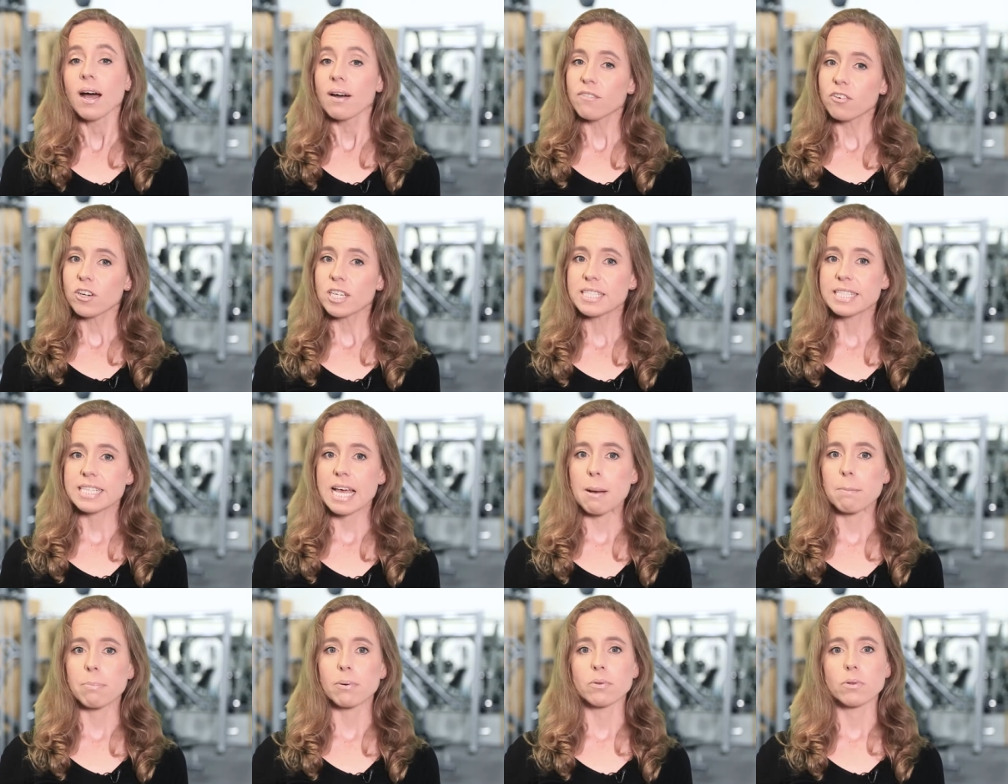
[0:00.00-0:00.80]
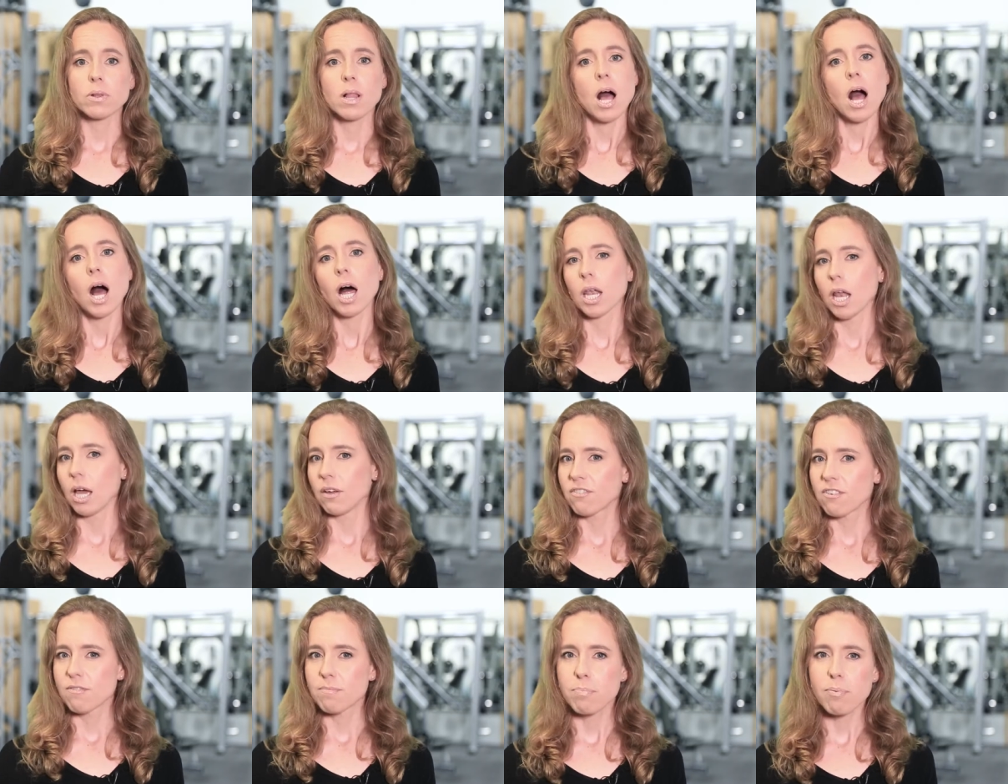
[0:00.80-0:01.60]
For example, a
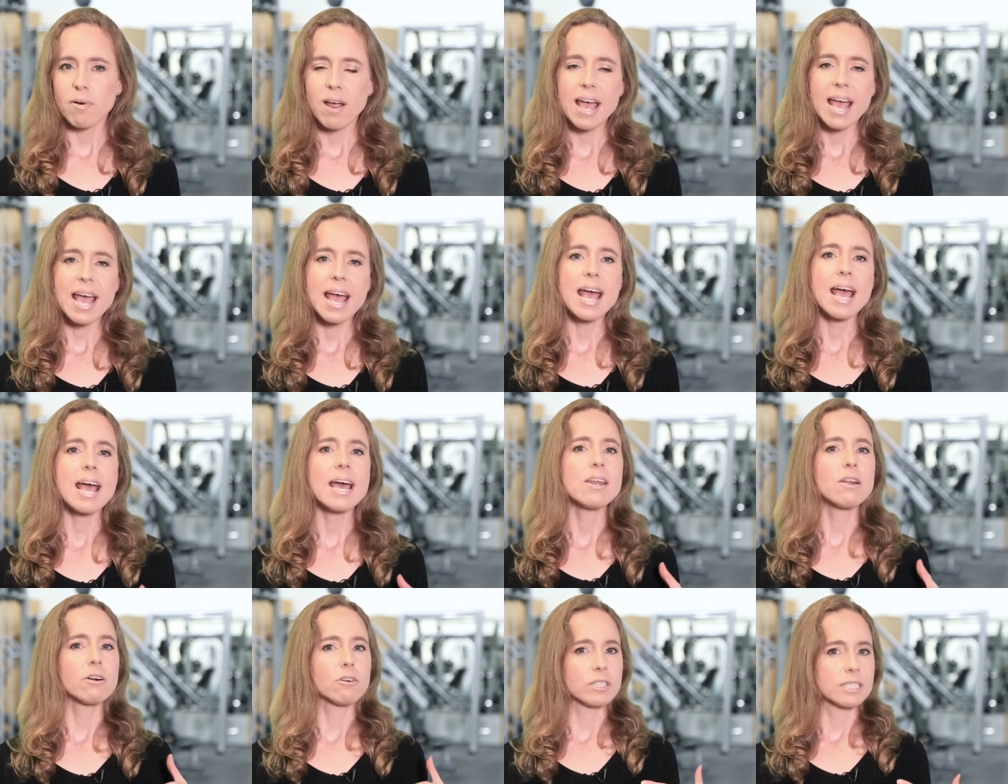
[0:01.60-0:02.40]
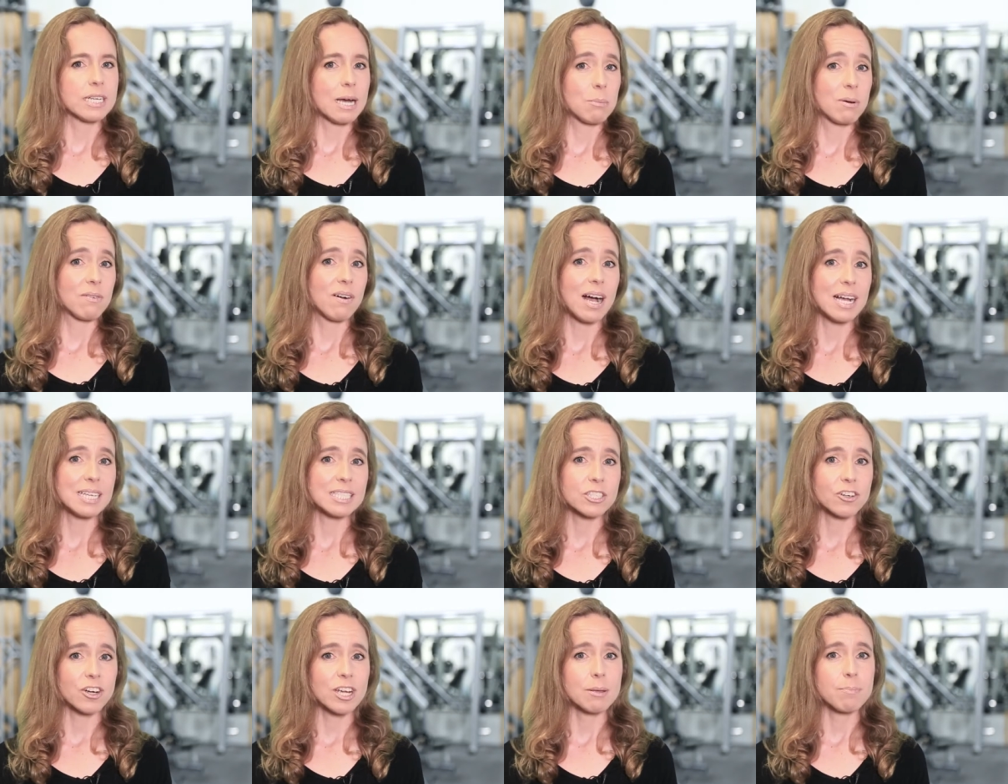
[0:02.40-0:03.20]
loaf of bread or a tub of
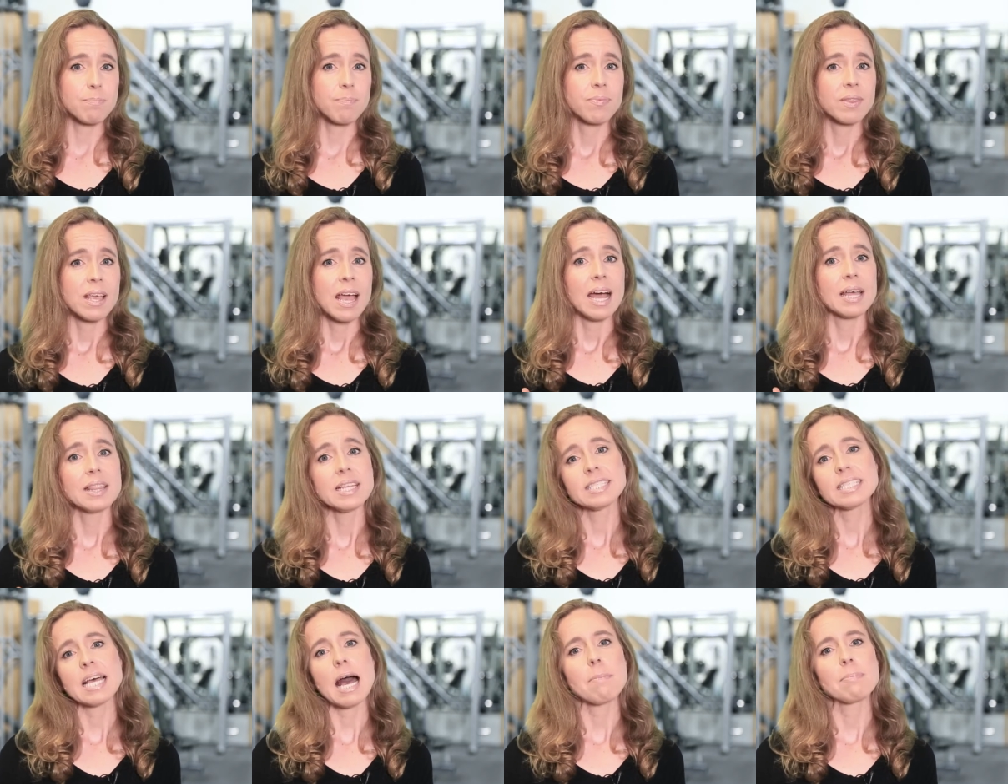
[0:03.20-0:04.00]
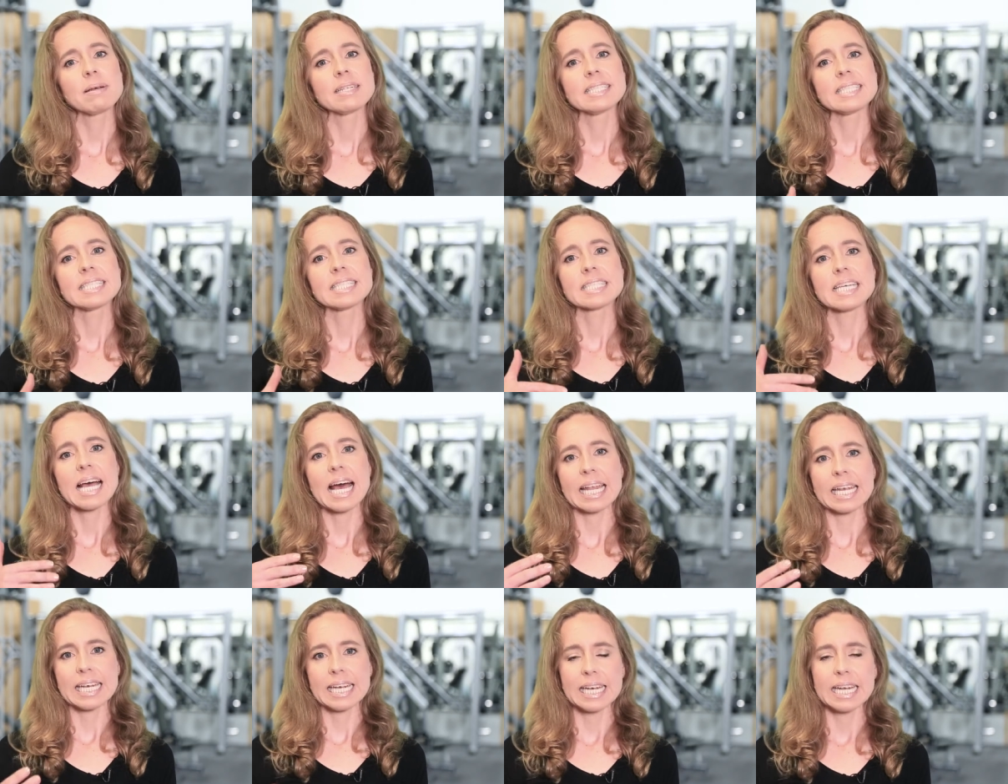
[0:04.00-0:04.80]
ice cream, and this happens
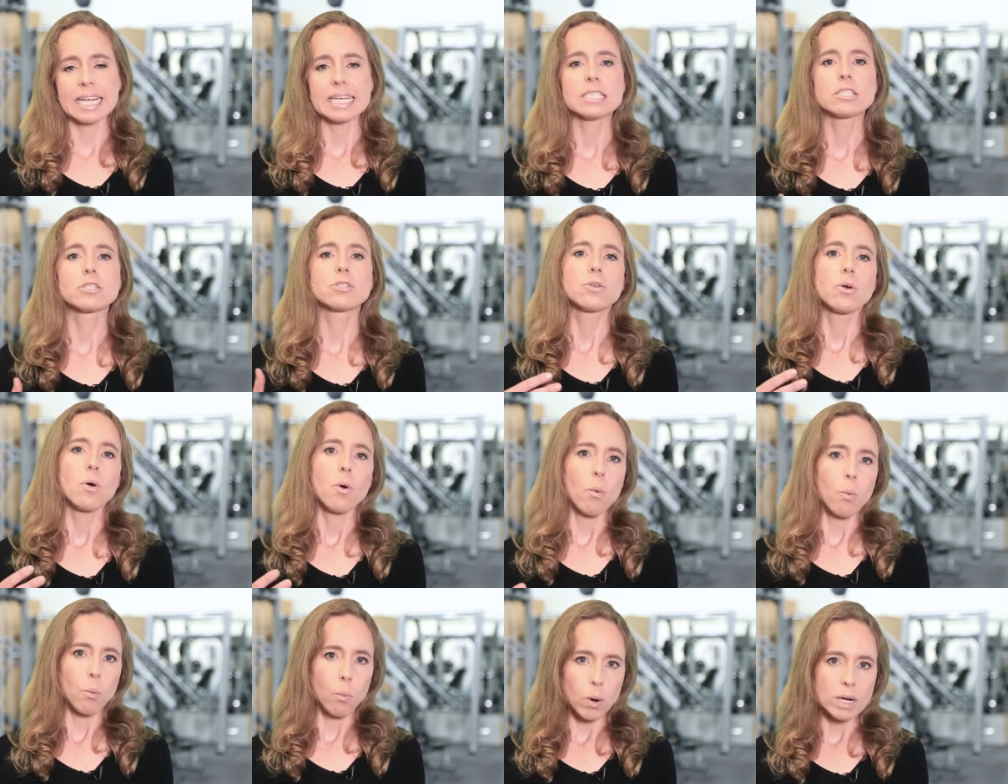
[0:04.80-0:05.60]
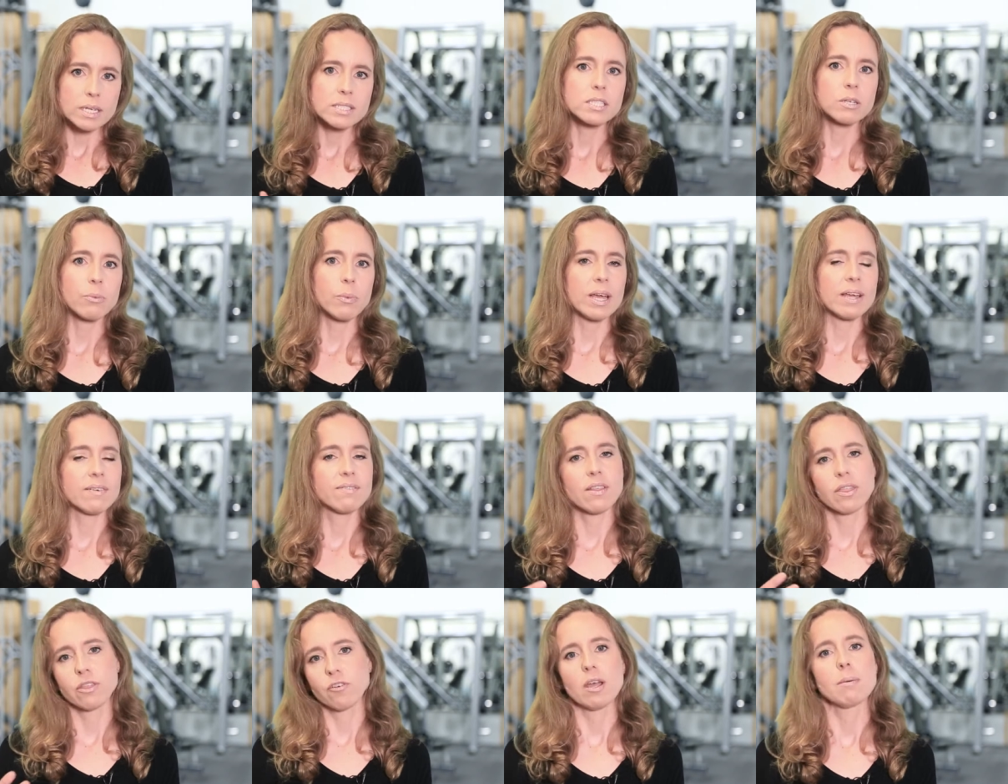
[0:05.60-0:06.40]
at least once a week
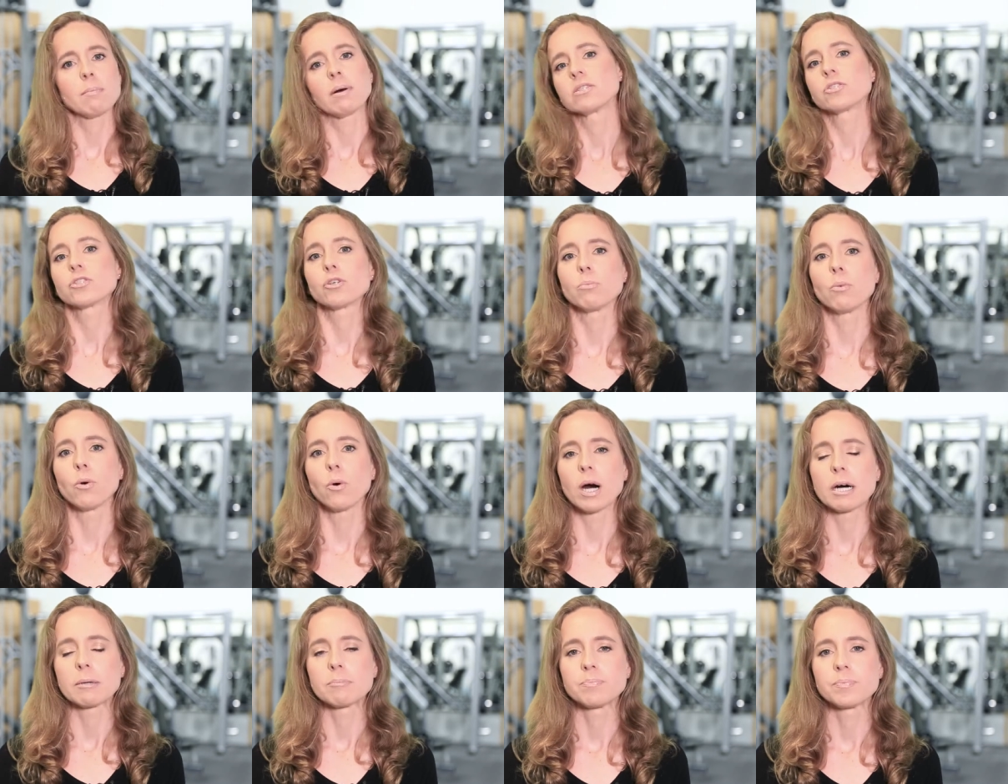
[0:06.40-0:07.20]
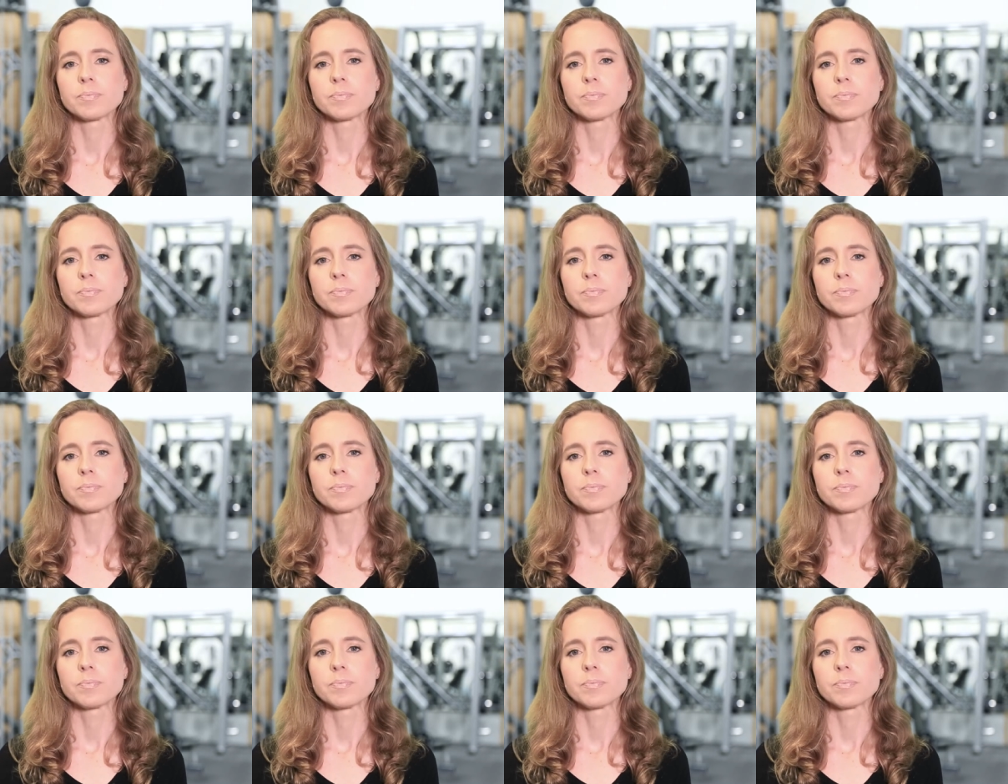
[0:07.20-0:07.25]
for 3 months or more.